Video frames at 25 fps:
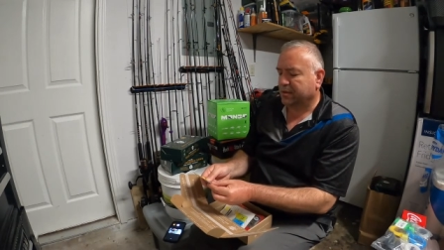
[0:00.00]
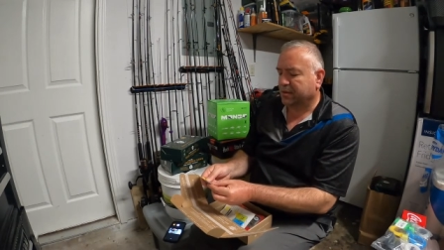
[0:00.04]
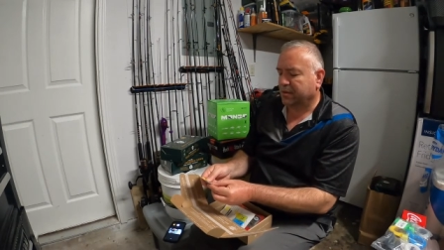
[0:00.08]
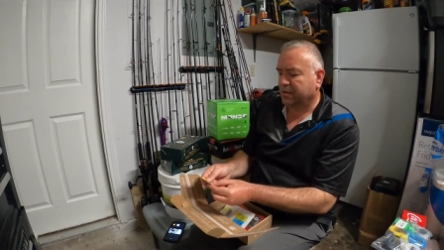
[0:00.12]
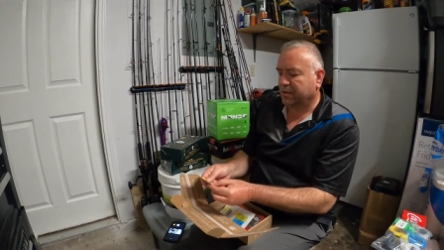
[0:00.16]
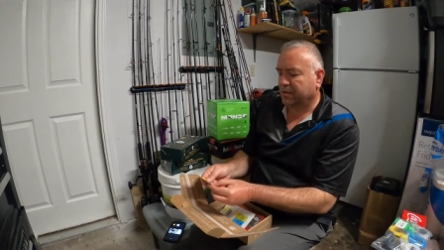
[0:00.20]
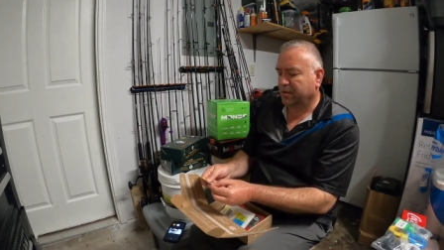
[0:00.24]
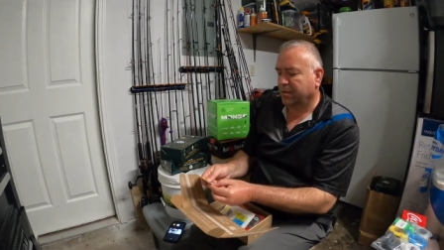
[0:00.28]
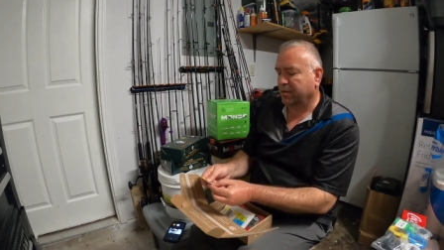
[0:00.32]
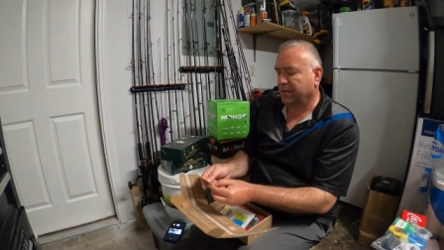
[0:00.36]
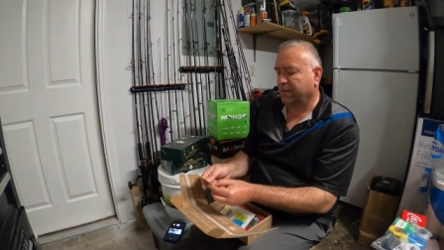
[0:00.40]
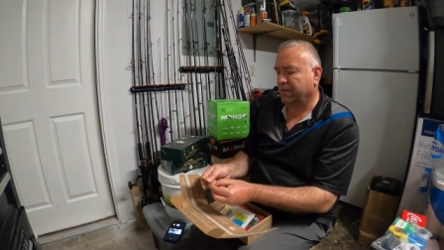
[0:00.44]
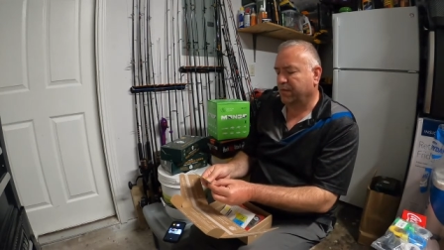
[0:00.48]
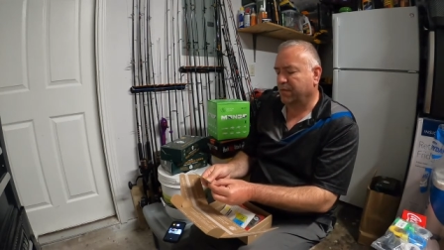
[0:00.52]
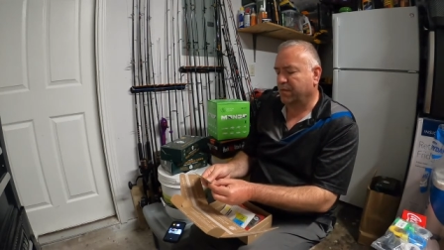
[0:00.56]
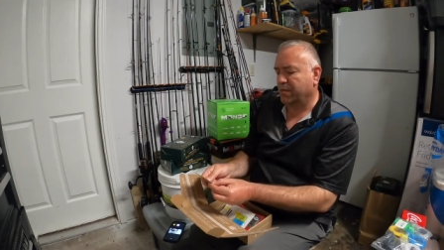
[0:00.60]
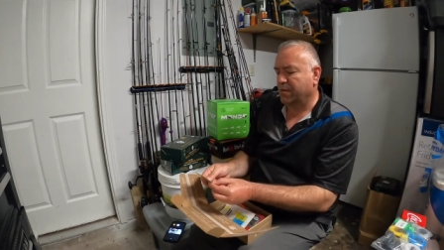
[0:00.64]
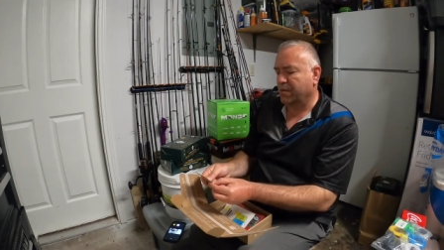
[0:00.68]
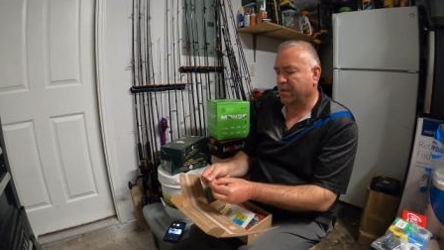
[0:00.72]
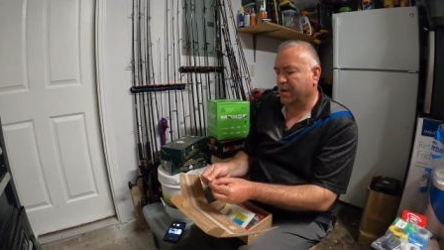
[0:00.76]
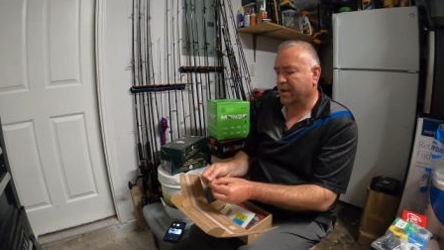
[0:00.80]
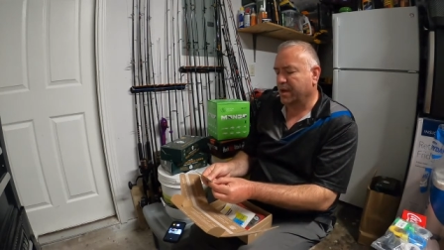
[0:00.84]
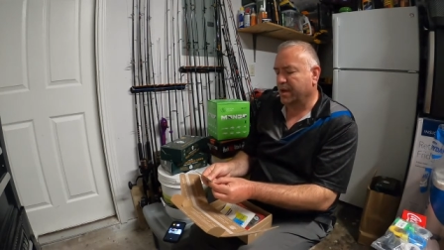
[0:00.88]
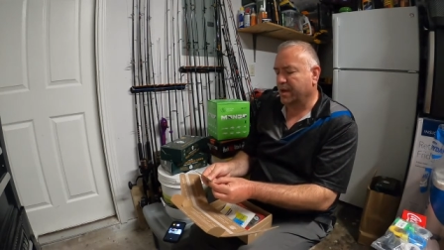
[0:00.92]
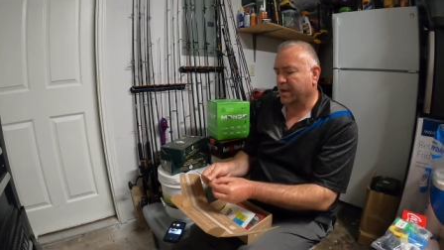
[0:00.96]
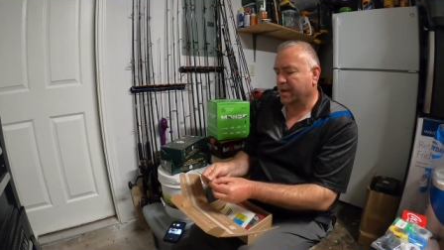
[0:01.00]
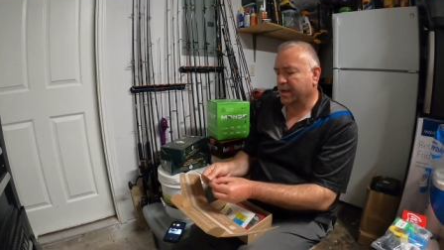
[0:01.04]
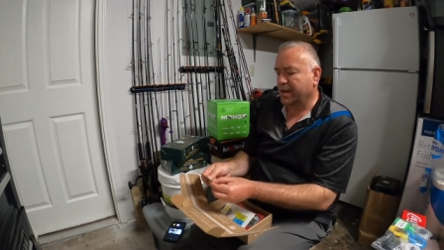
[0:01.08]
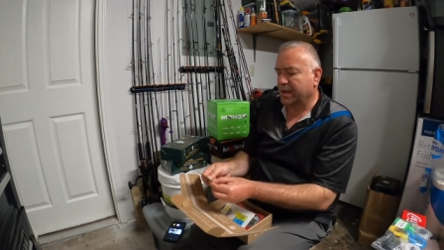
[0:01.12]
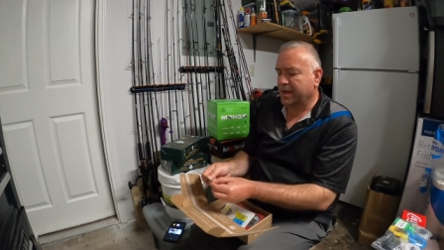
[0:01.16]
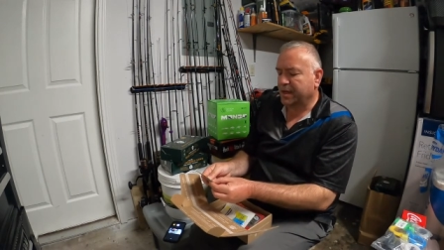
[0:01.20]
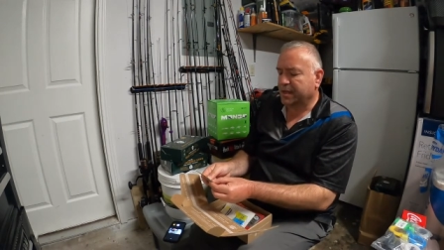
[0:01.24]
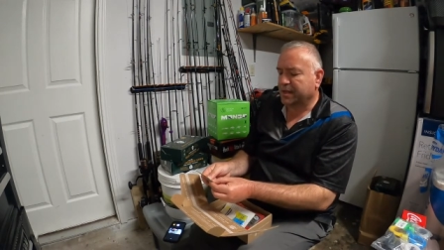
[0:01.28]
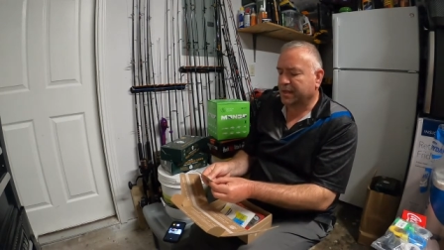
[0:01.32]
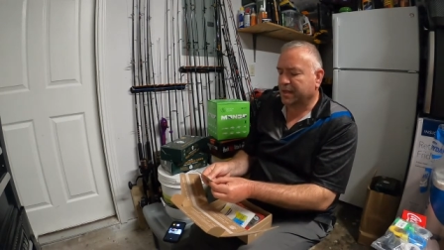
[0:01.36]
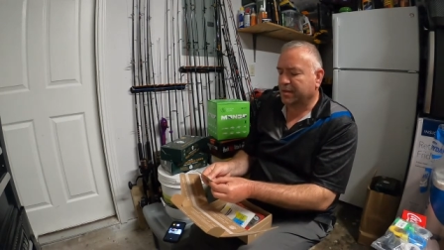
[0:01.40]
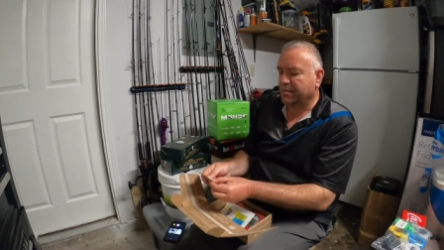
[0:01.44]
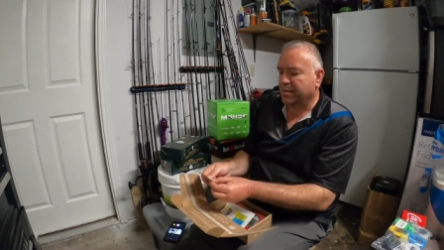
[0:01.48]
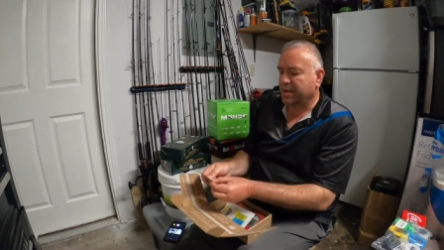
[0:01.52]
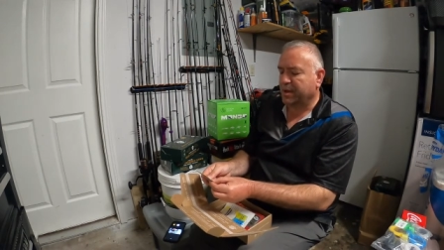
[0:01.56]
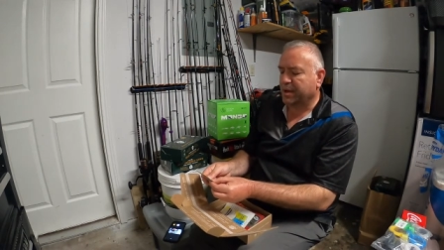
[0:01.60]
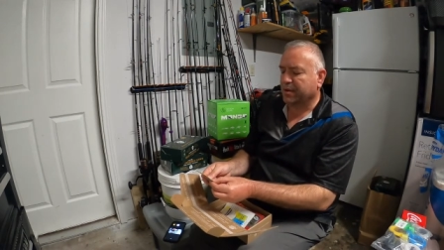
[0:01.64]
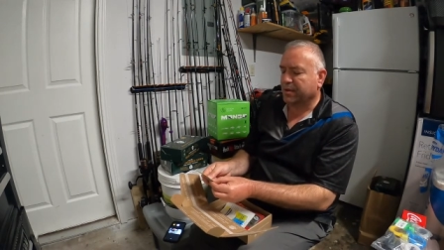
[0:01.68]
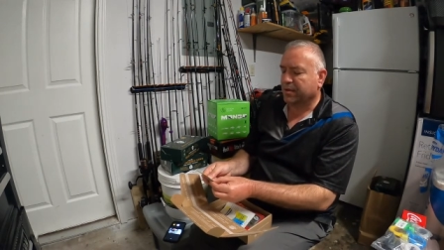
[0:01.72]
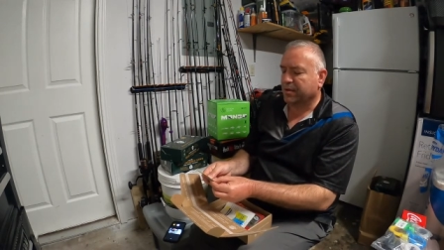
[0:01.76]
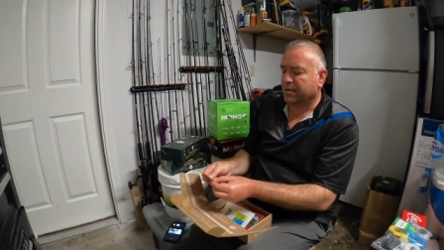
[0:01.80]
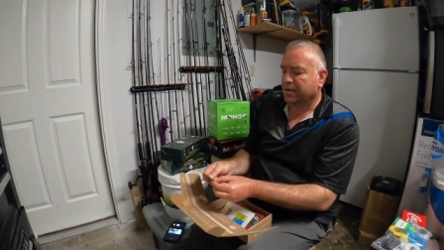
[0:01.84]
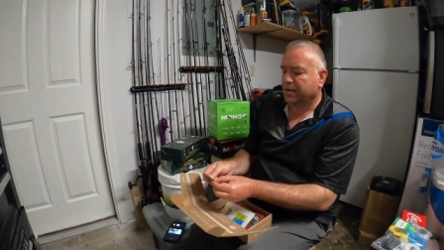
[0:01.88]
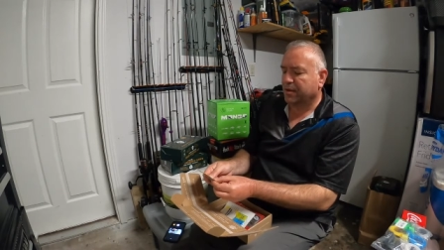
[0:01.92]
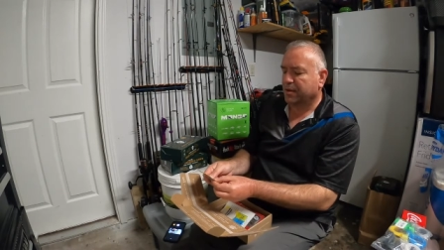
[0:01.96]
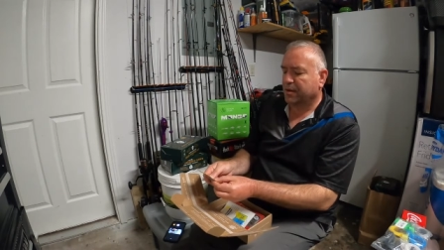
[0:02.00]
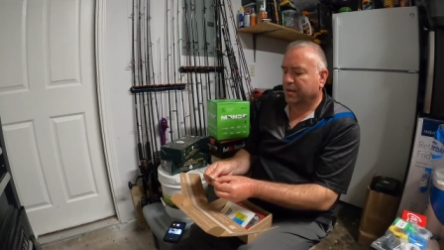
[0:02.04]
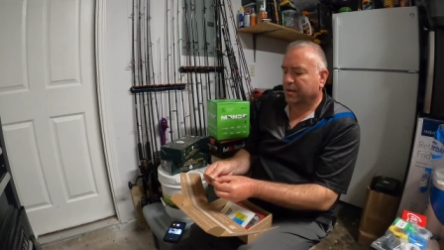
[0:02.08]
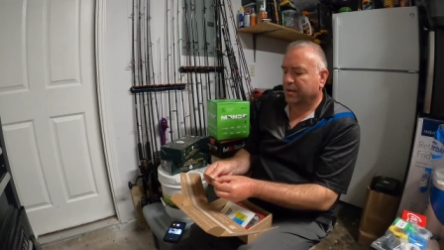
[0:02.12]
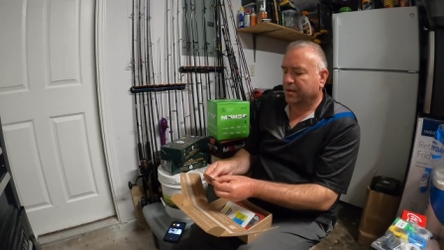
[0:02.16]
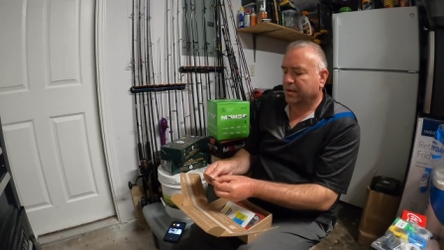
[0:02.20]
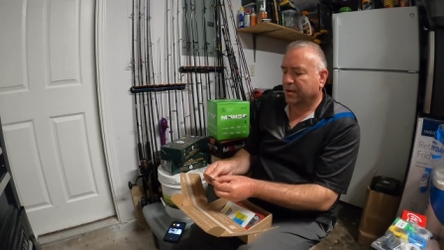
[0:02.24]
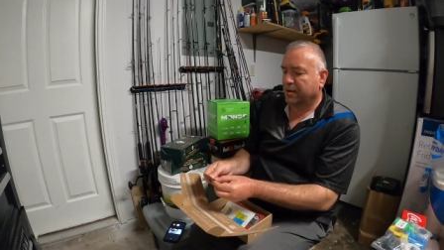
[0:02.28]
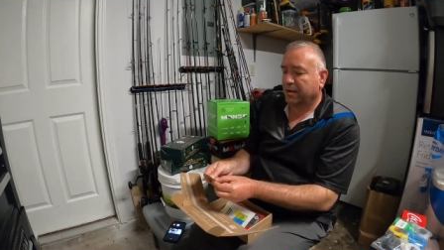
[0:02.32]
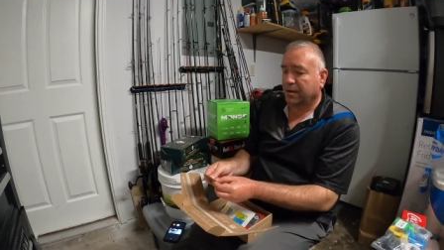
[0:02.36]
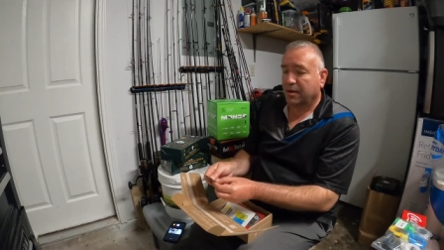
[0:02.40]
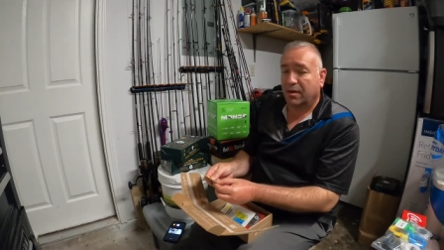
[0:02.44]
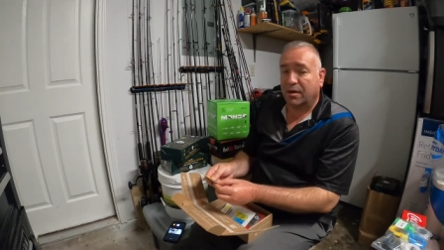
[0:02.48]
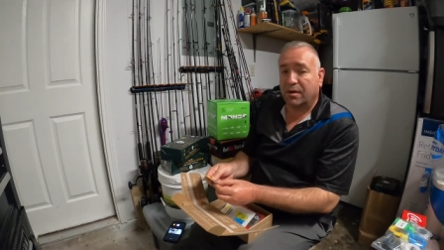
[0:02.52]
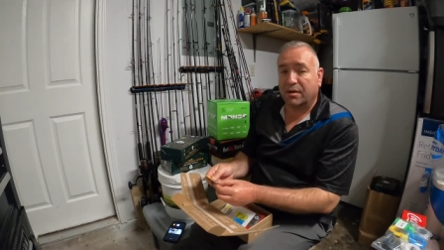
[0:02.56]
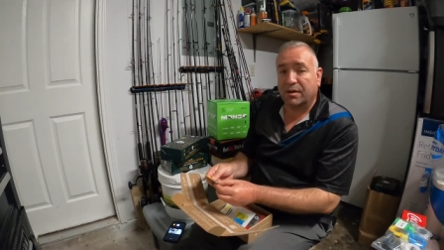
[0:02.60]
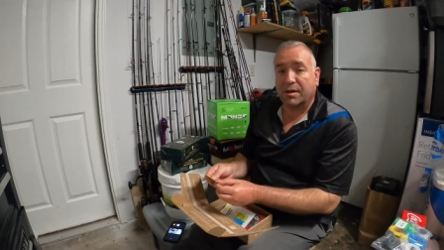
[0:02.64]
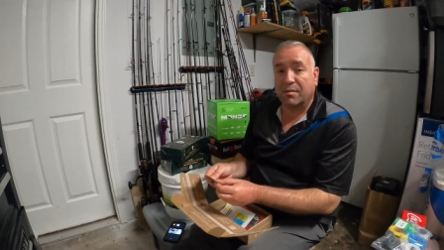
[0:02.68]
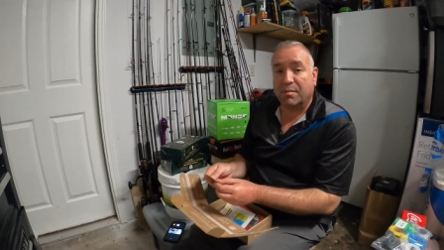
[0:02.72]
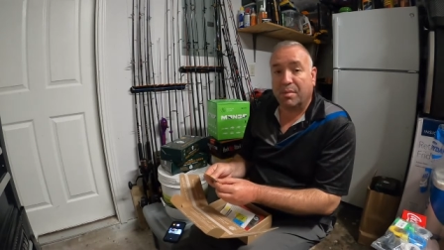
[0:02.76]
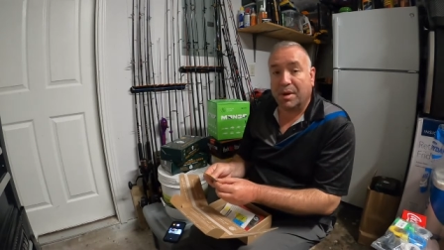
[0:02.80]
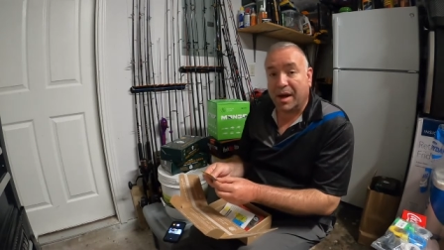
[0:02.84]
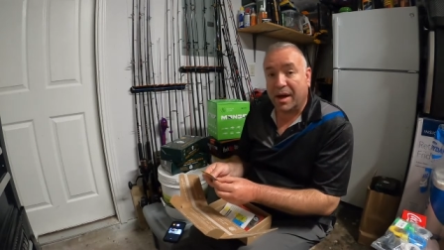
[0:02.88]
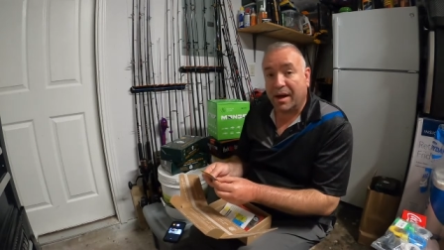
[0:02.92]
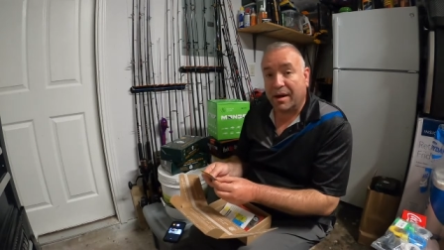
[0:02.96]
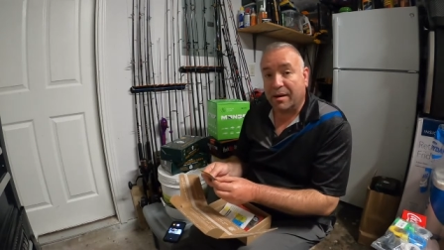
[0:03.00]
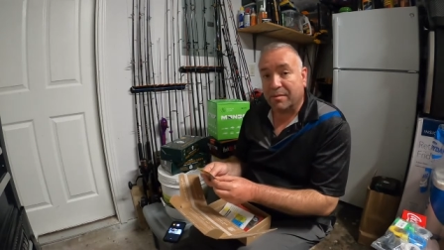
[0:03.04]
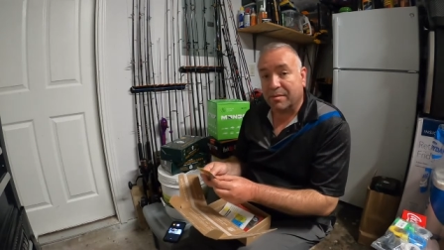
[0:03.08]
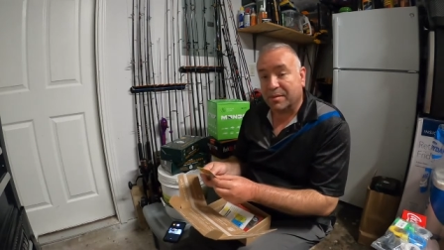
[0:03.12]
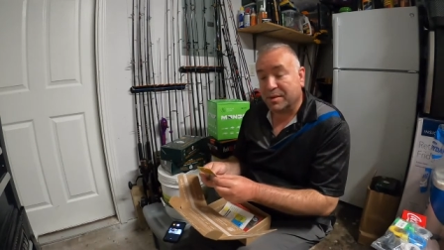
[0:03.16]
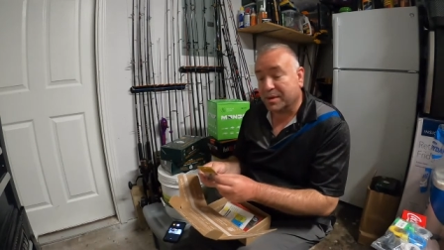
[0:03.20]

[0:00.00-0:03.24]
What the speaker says: looking for an easy meal along the bottom.